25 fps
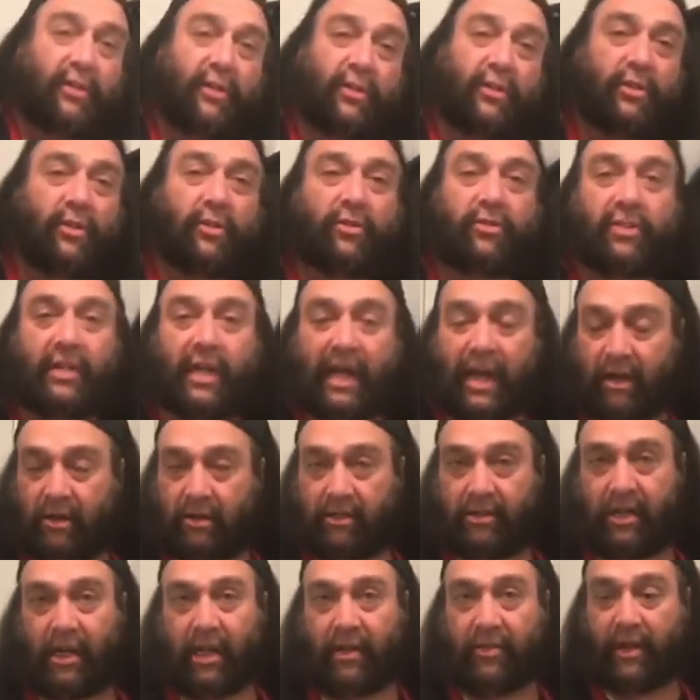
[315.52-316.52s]
there's no
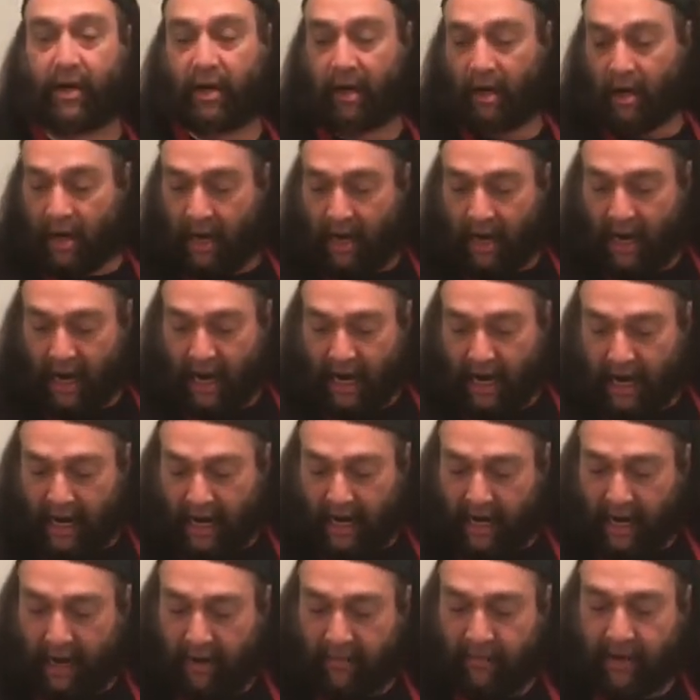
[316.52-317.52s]
scales on there.
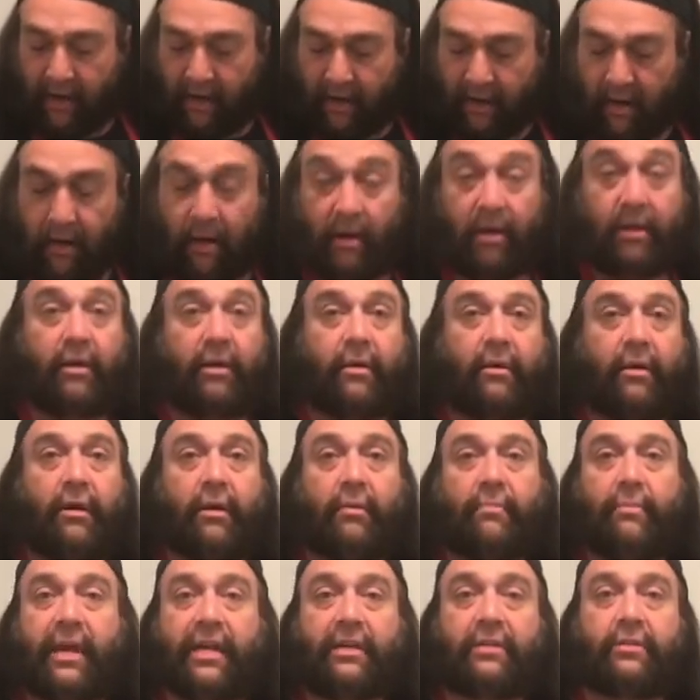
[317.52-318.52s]
And I'm going to
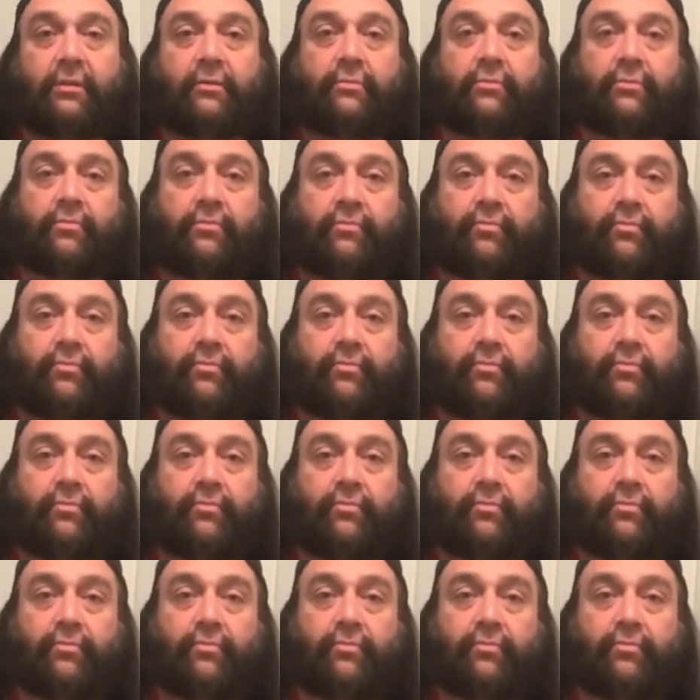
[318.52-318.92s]
make some,